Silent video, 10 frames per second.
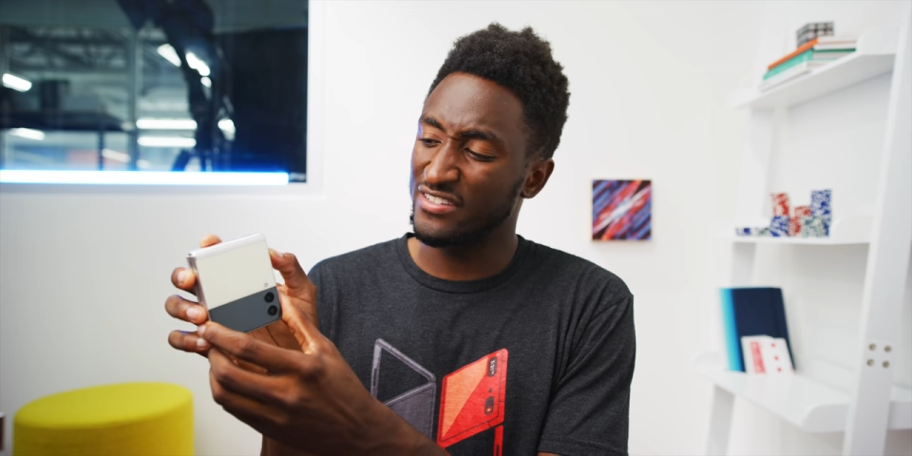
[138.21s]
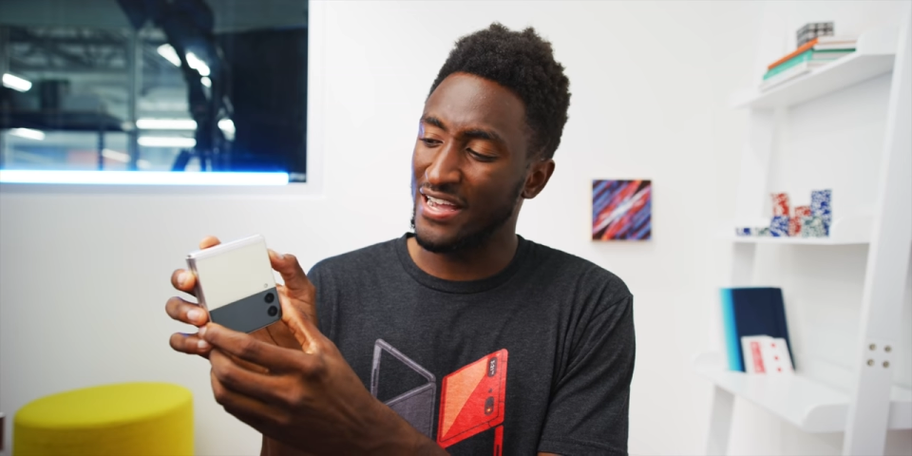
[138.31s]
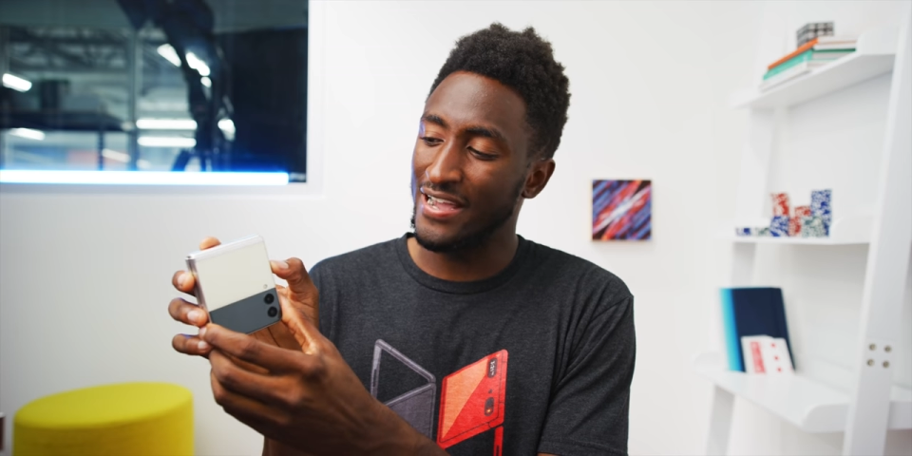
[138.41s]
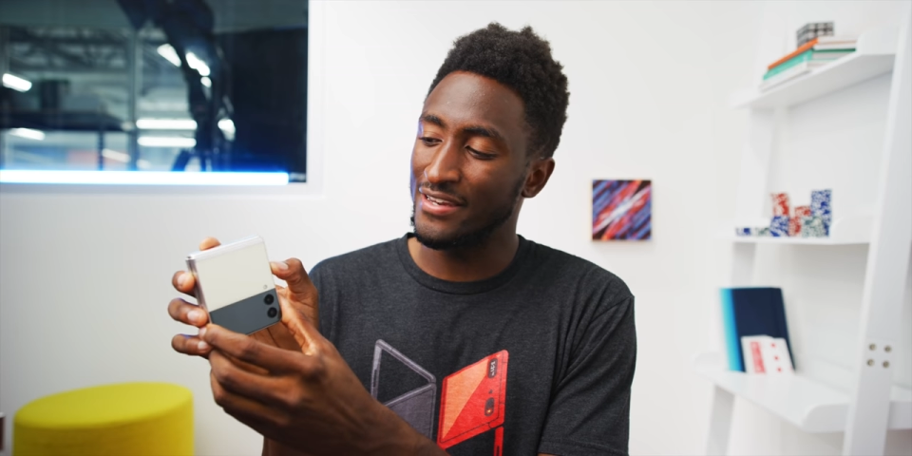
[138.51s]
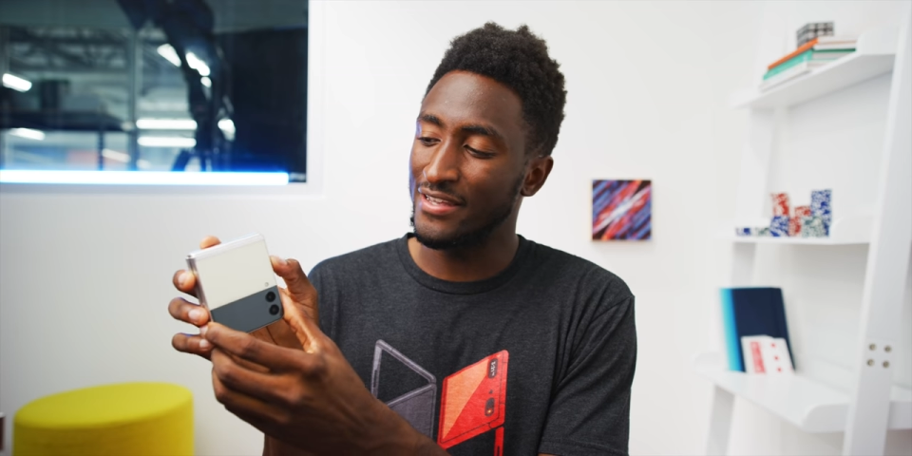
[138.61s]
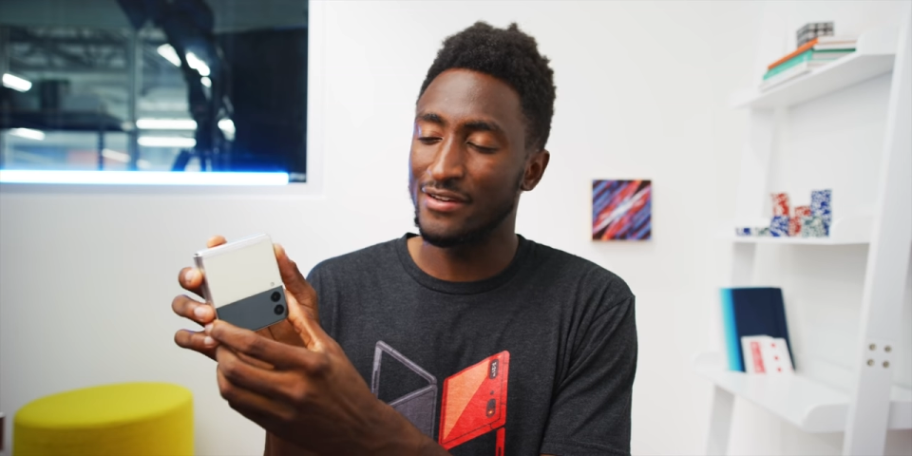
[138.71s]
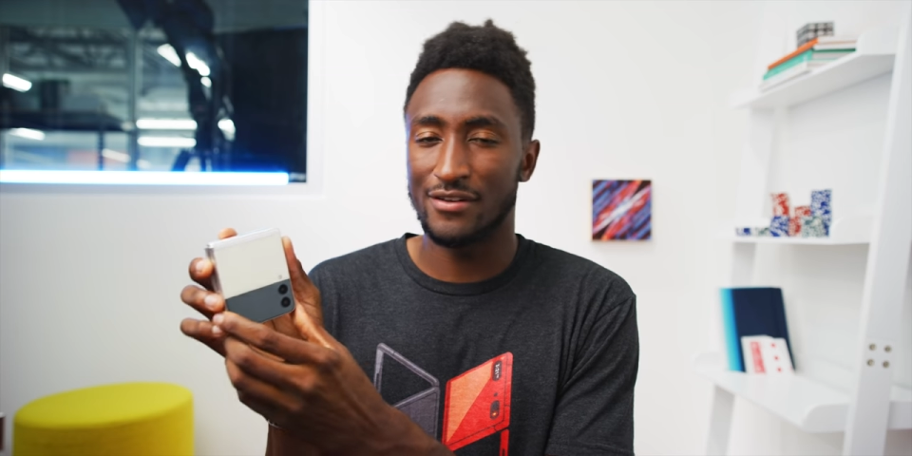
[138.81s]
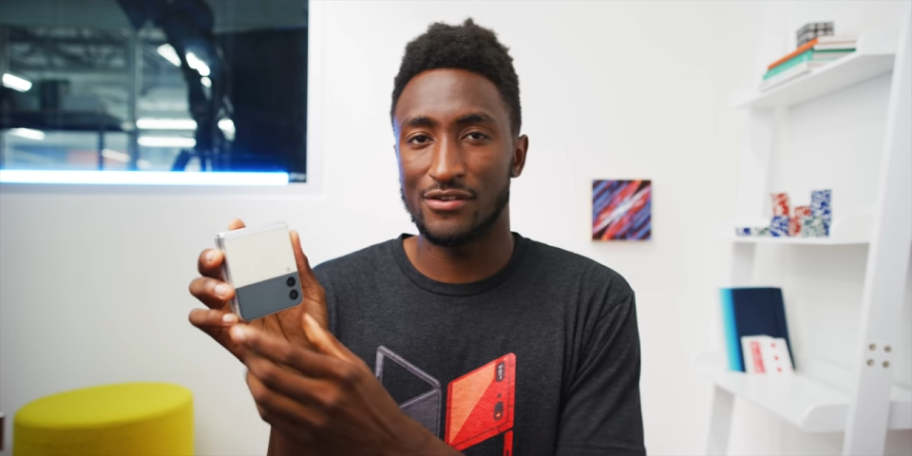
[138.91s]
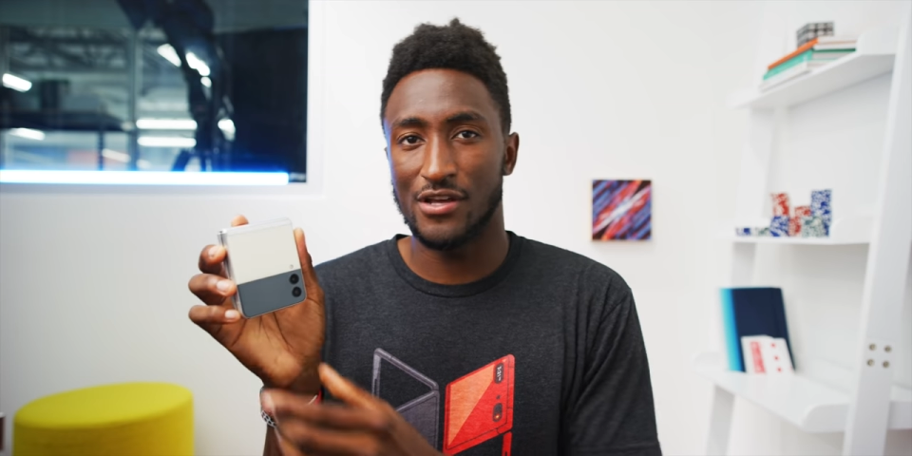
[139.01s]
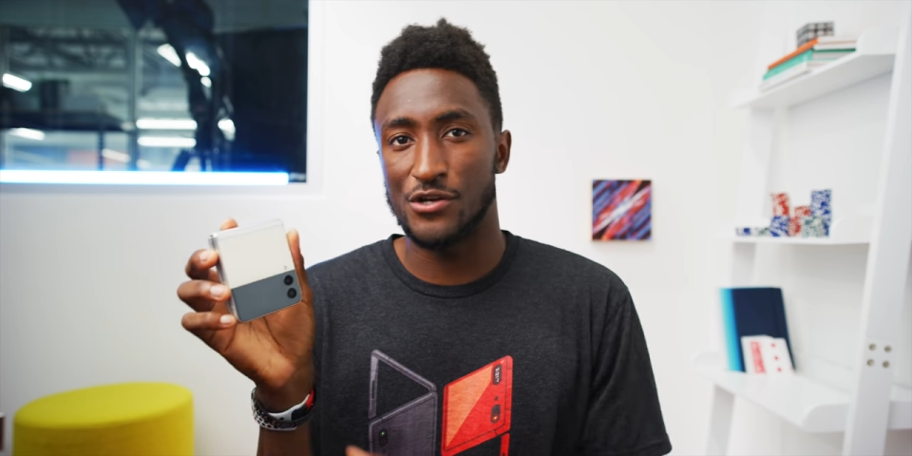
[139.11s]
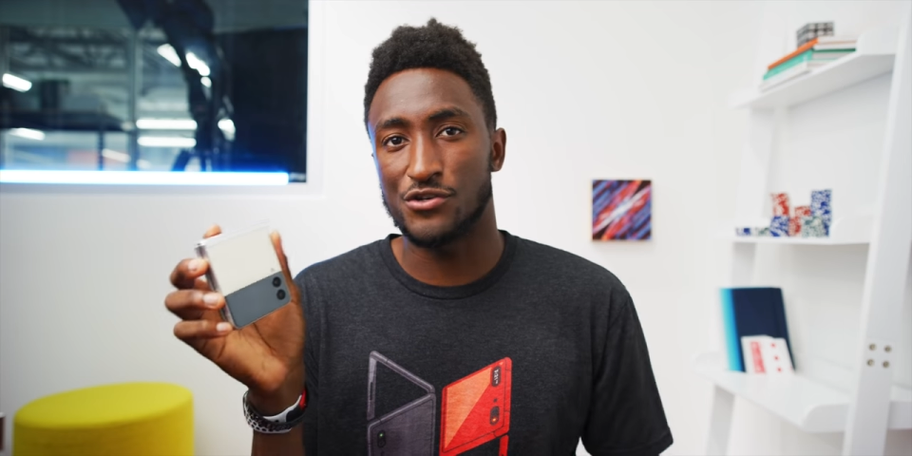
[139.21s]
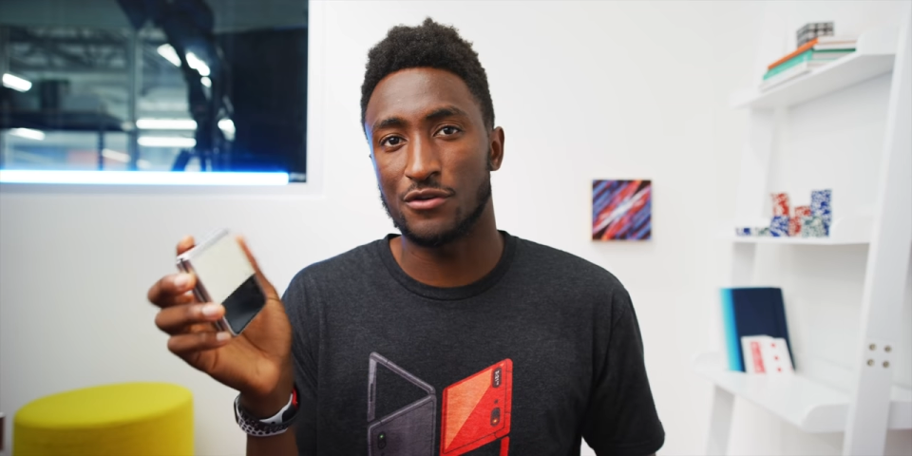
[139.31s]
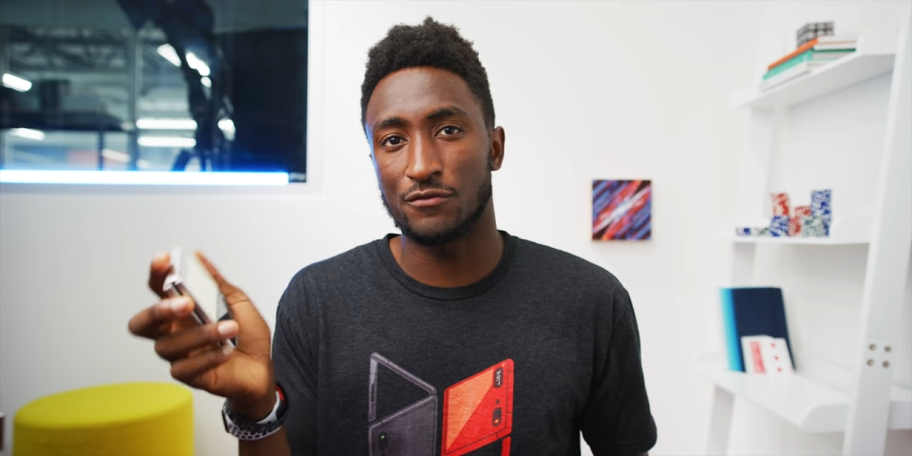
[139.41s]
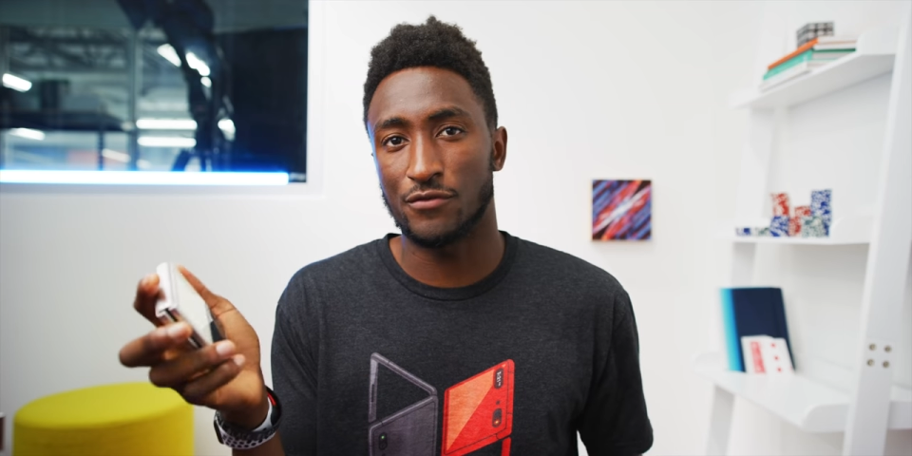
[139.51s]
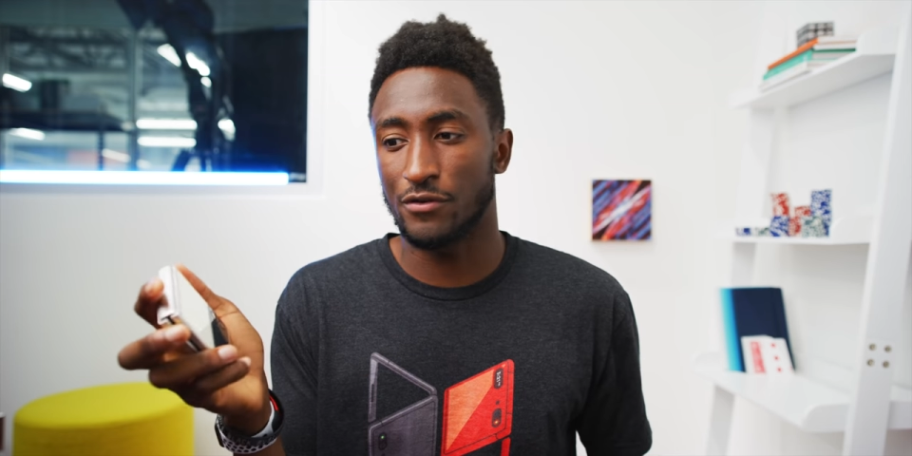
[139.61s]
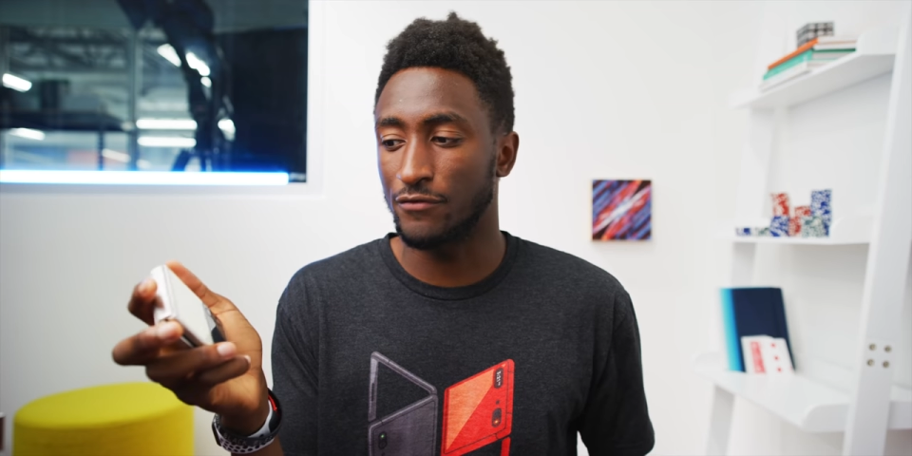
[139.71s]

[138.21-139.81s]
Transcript: tiny indentation for the